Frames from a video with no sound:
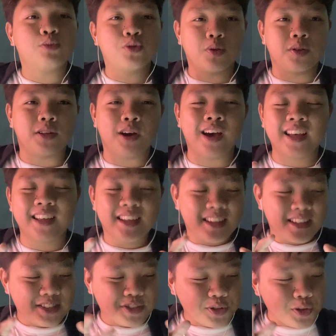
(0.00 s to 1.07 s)
during the
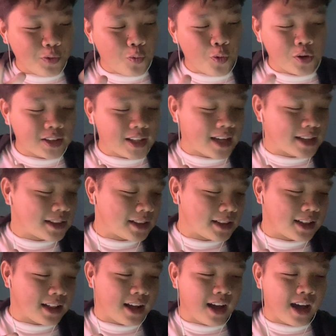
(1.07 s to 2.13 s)
during the work that
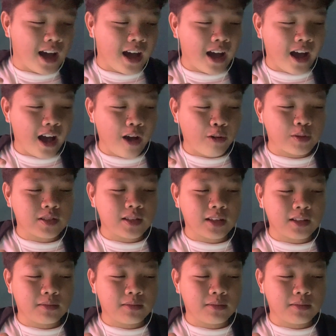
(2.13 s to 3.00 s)
I was like